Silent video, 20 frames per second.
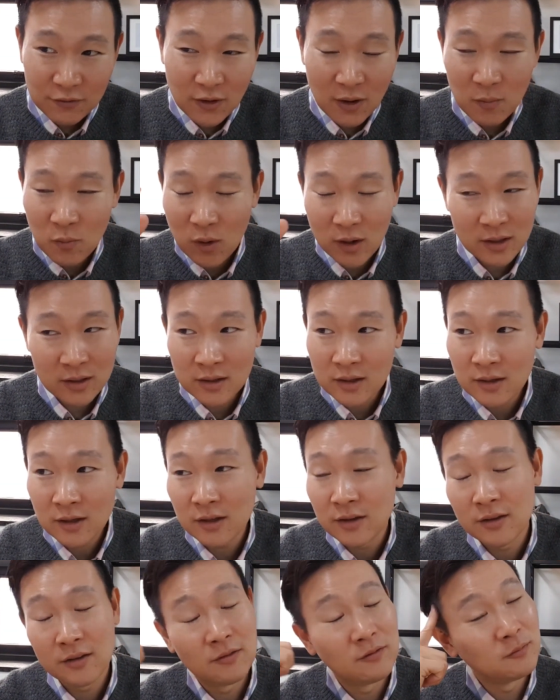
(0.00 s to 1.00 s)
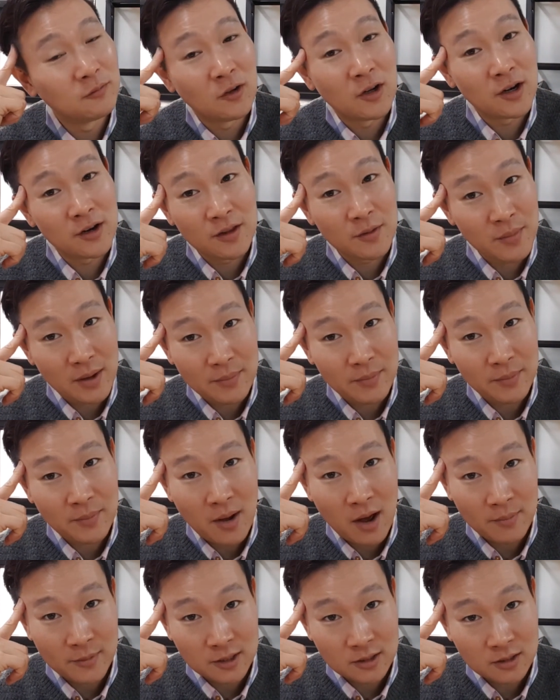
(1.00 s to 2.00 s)
from one of the baby
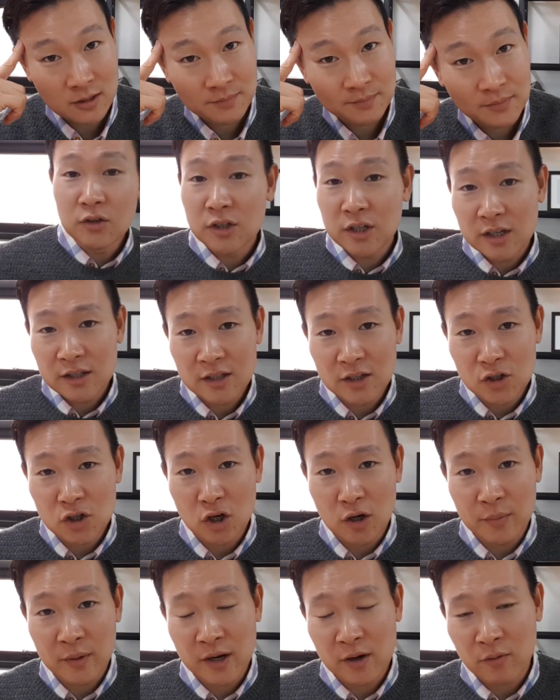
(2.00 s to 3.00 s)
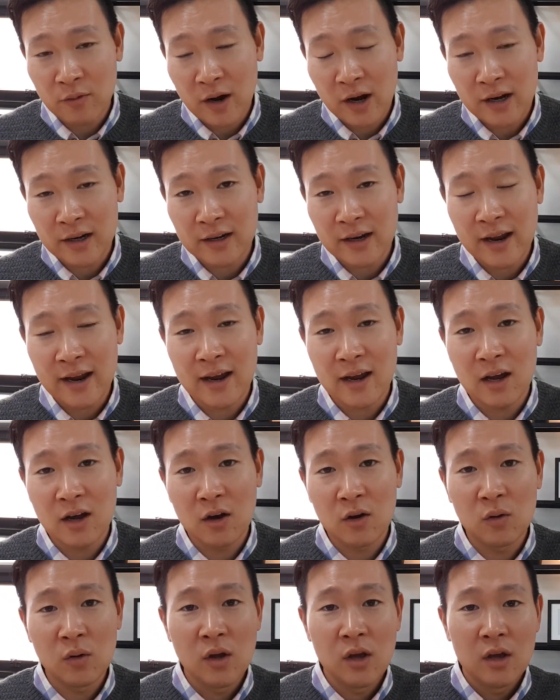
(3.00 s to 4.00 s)
mamas. So she's in Germany right
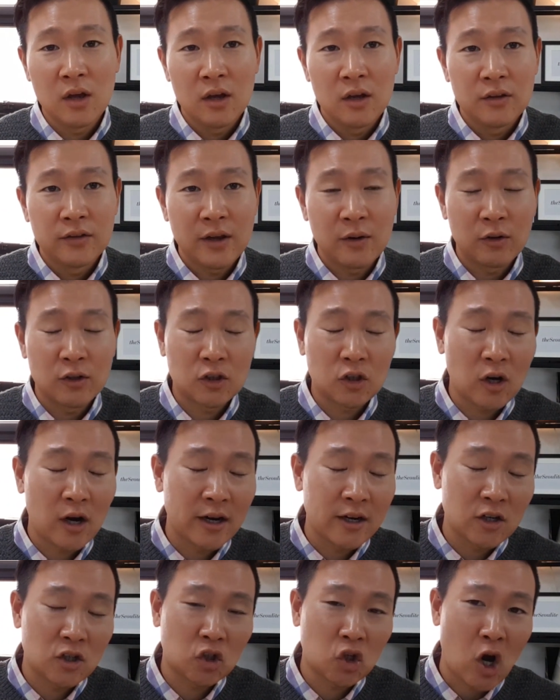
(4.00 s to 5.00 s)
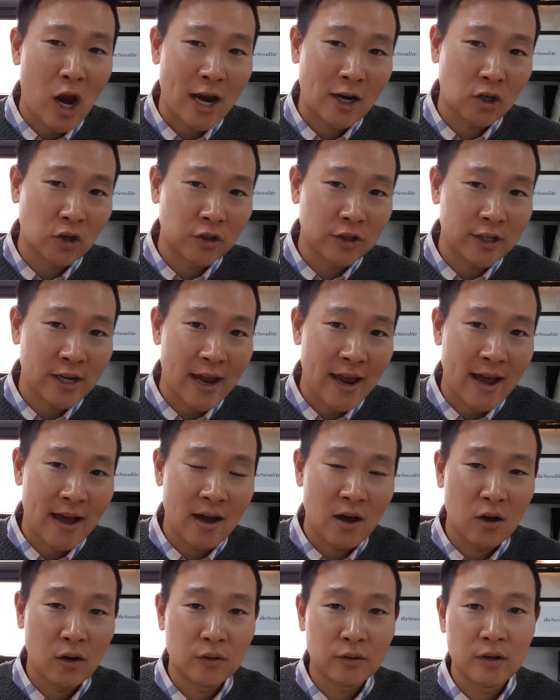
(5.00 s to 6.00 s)
now. They were trying to track her
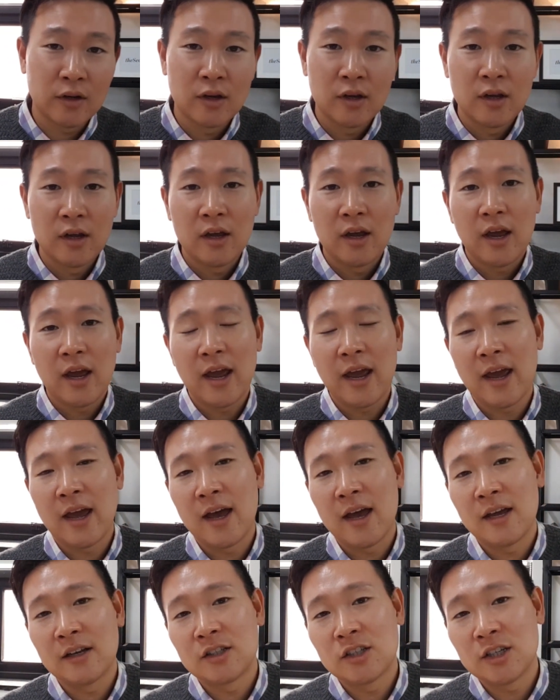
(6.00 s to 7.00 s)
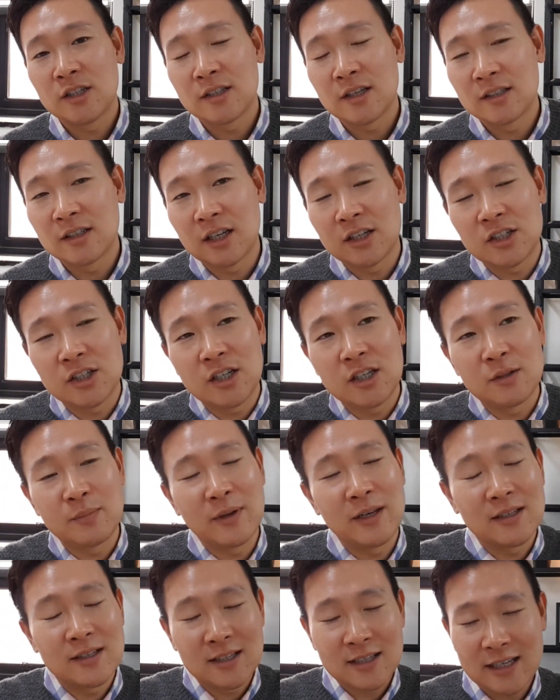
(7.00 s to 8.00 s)
down, and she says that she's
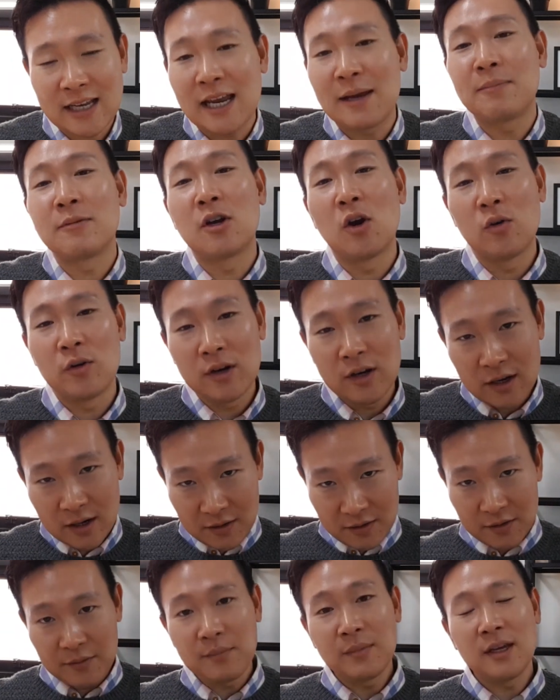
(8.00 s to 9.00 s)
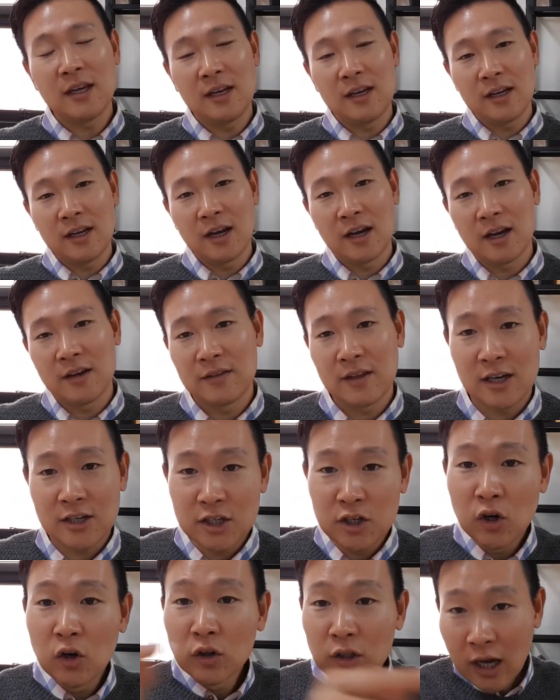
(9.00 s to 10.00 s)
being scapegoated in the media and that
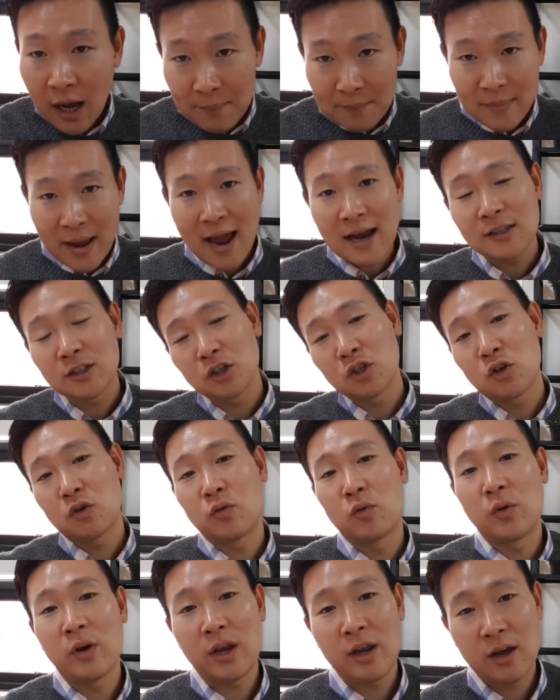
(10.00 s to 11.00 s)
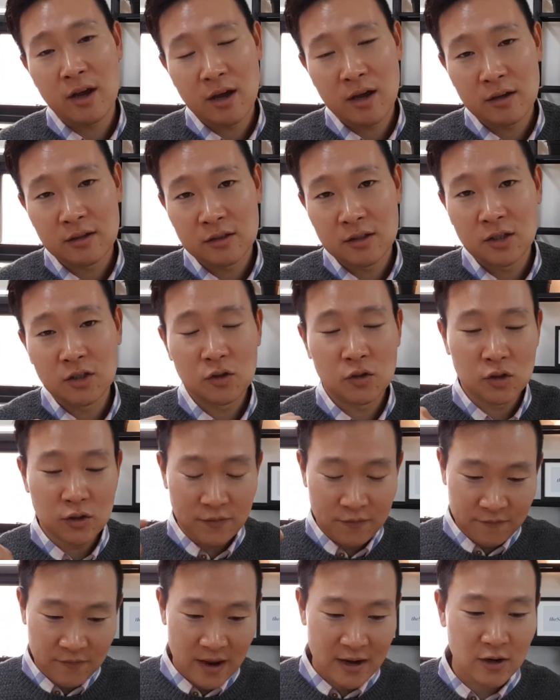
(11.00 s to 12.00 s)
she'll come back to Korea to
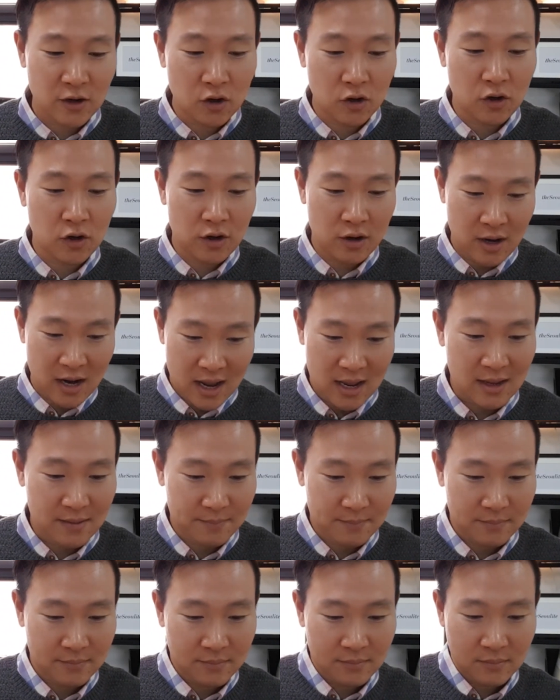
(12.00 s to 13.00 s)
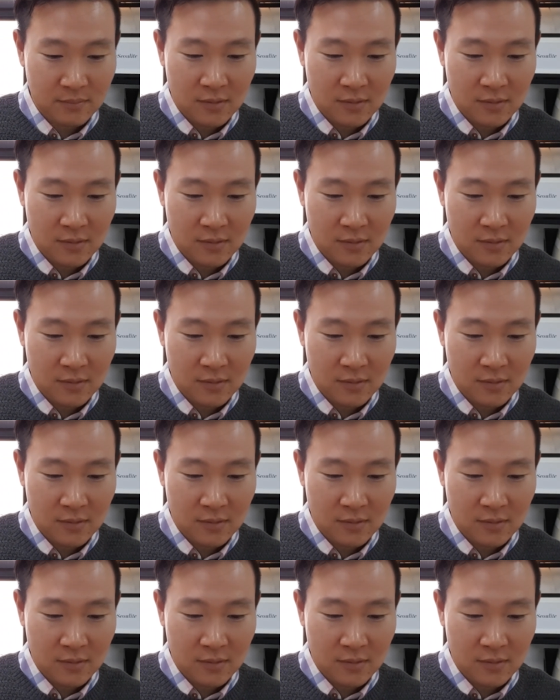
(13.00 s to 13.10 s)
defend her name.